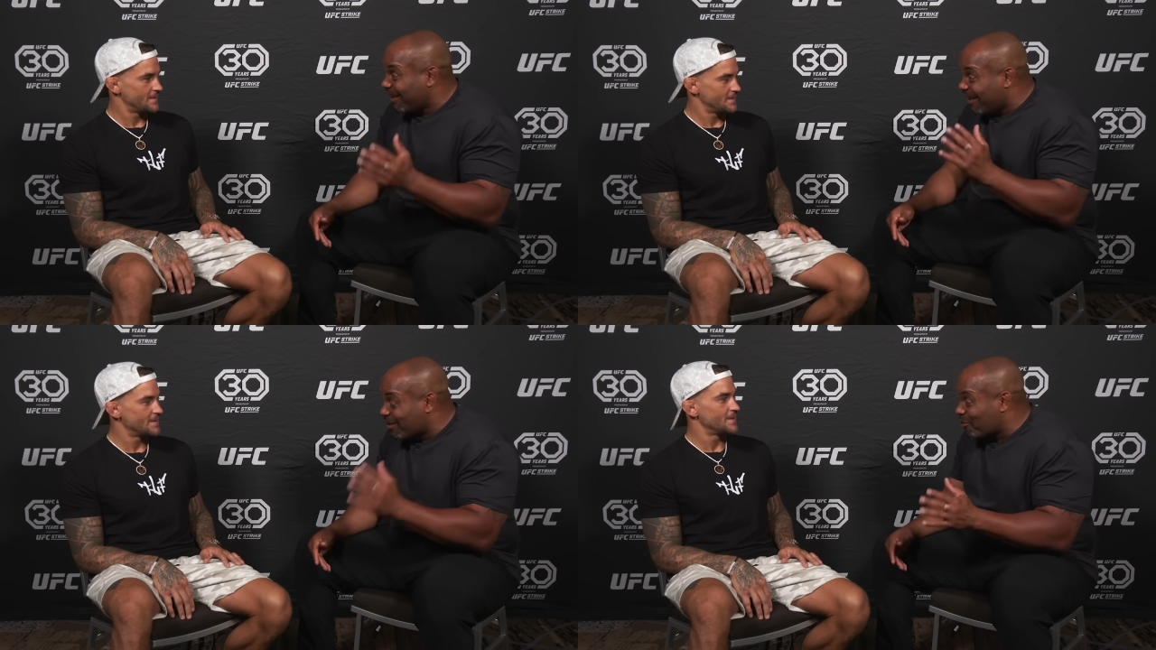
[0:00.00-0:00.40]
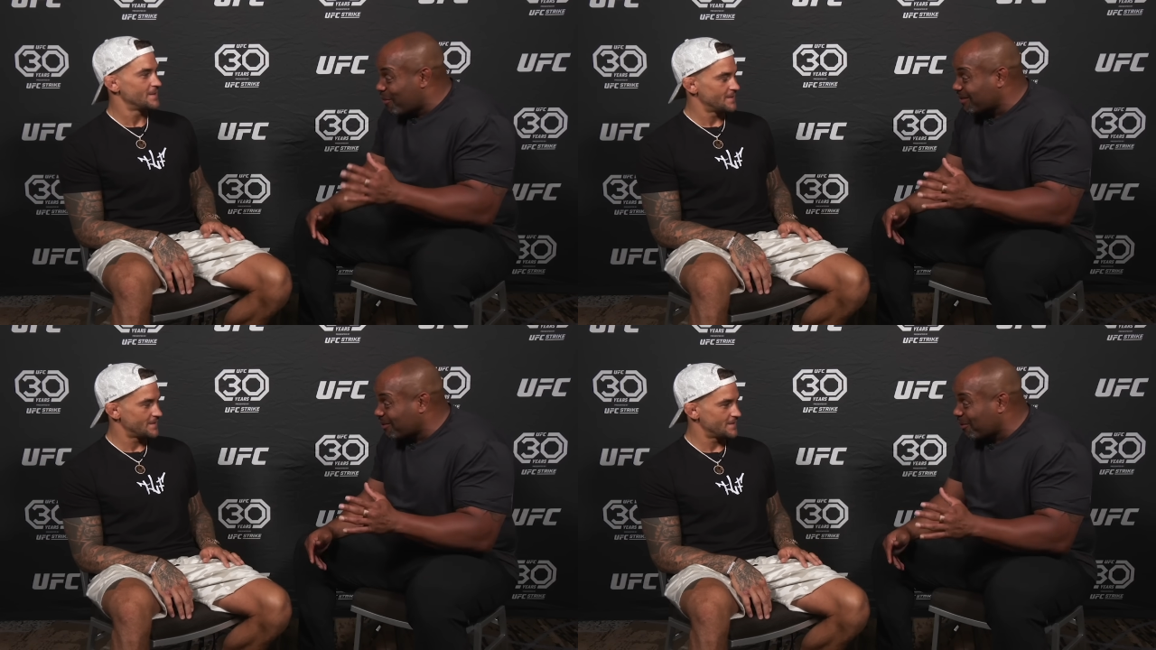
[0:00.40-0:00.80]
Speaker 1: in the
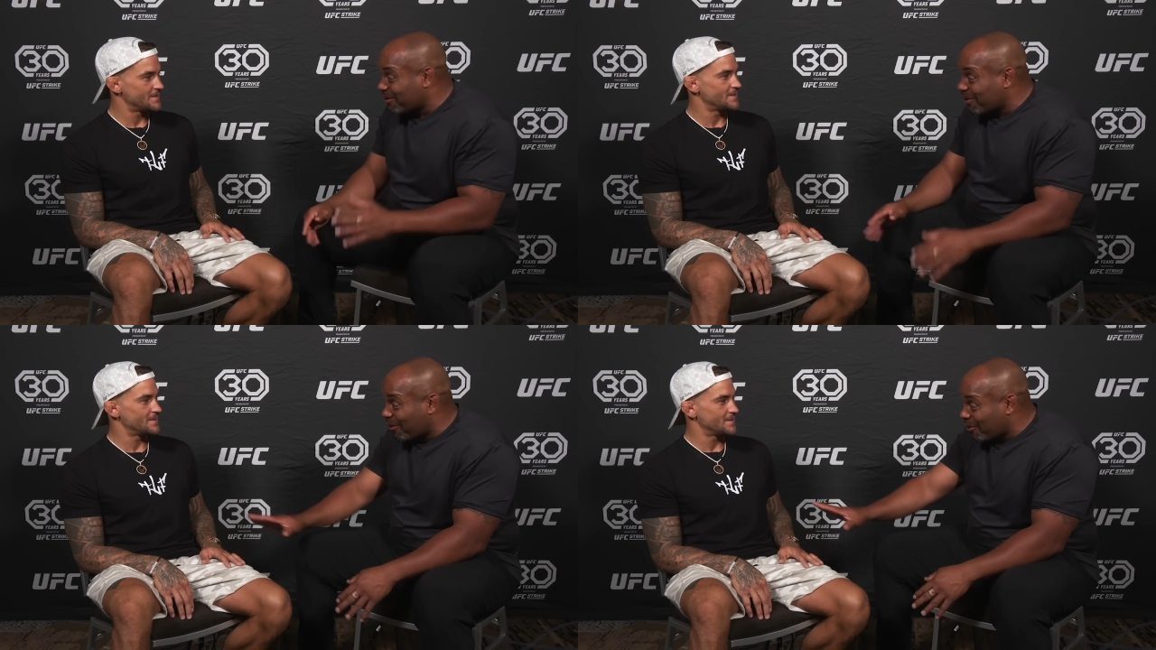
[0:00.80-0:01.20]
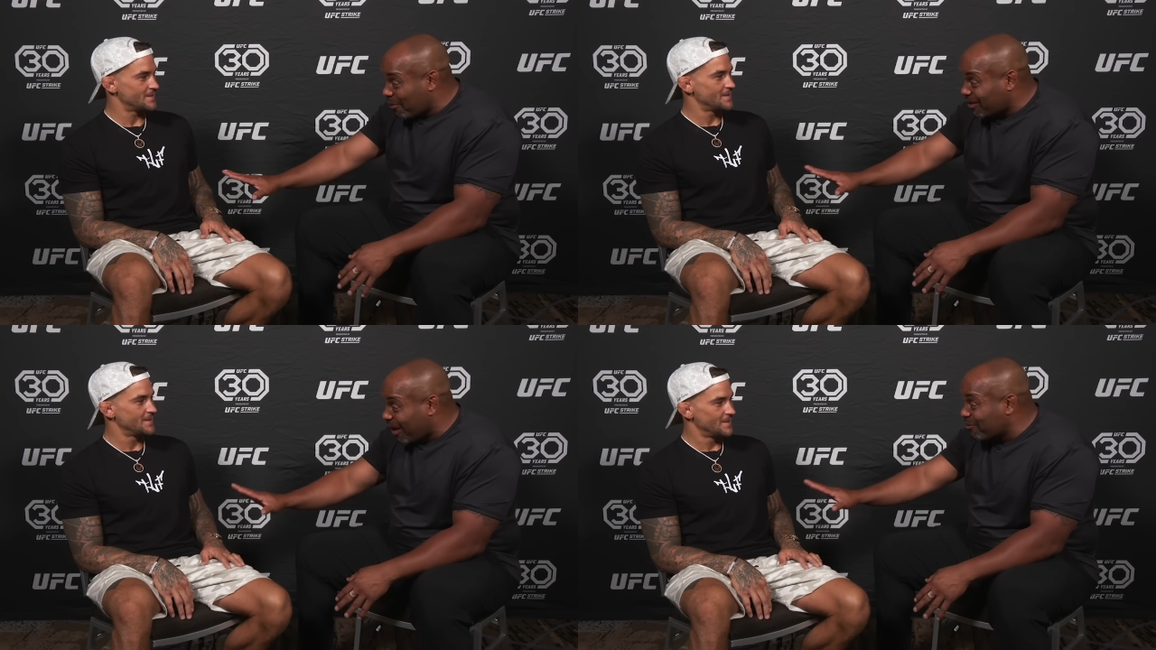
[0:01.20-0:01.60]
restaurants. I don't know
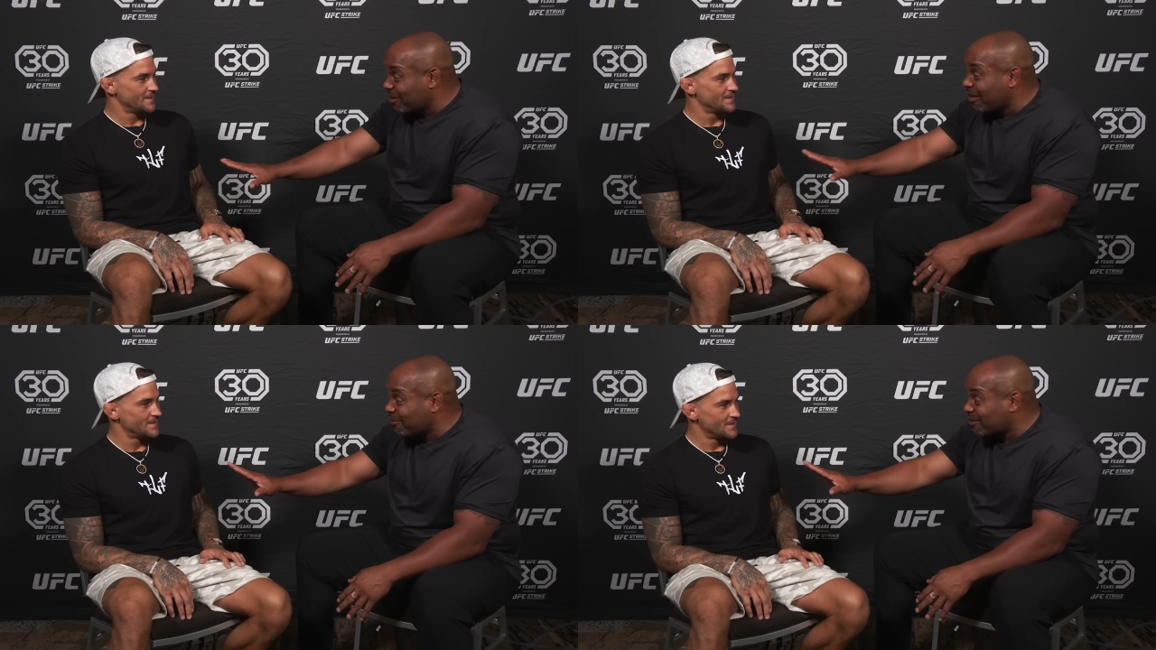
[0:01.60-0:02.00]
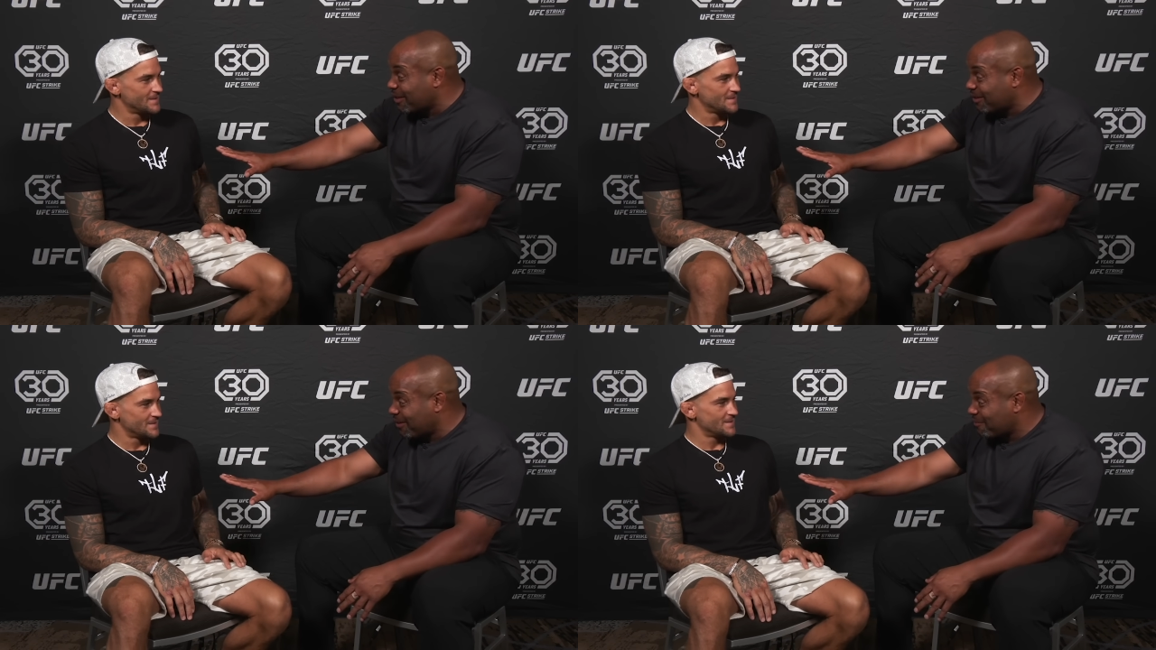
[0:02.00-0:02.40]
what time you leave
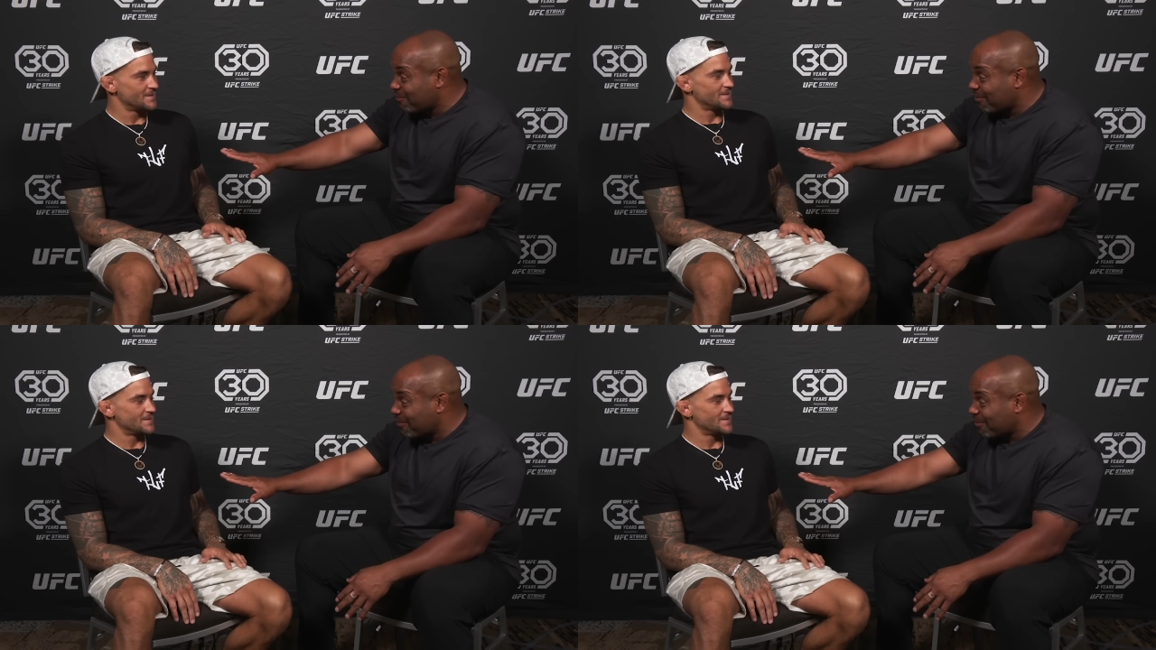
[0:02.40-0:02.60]
Sunday,